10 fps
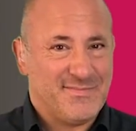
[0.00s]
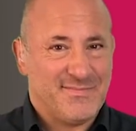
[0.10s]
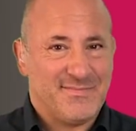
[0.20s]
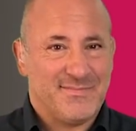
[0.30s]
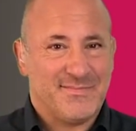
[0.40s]

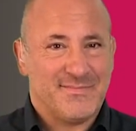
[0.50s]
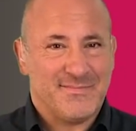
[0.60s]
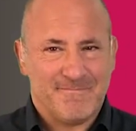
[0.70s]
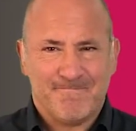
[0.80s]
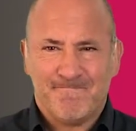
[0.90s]

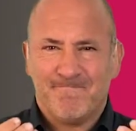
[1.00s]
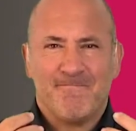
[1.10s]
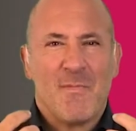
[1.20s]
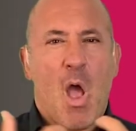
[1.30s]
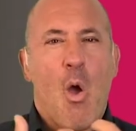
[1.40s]
Condensation
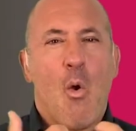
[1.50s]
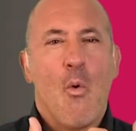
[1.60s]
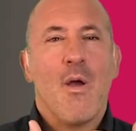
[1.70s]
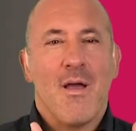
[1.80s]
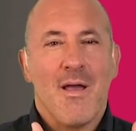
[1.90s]
occurs
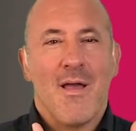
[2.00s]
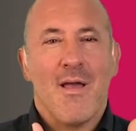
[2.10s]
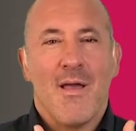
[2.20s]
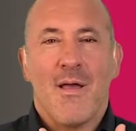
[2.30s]
when warm,